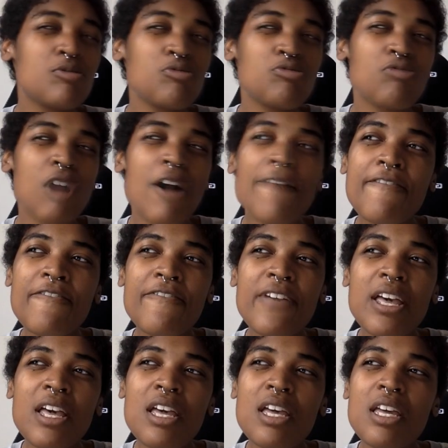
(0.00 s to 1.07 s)

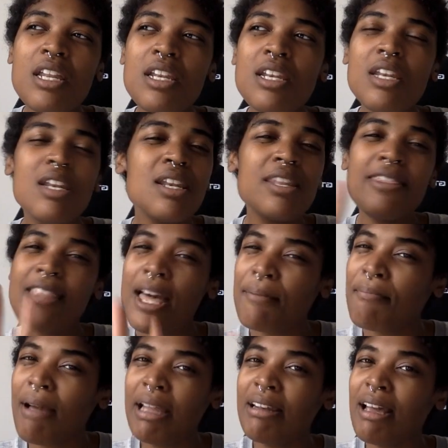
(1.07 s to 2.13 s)
Ruffin? That
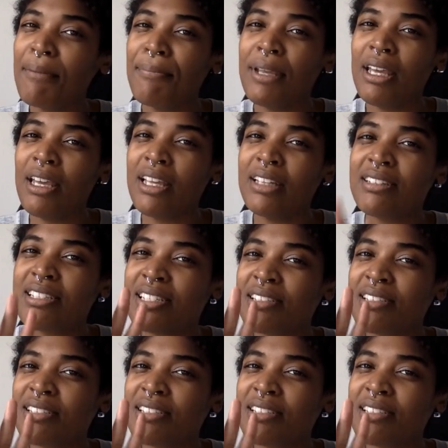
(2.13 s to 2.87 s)
might not be it.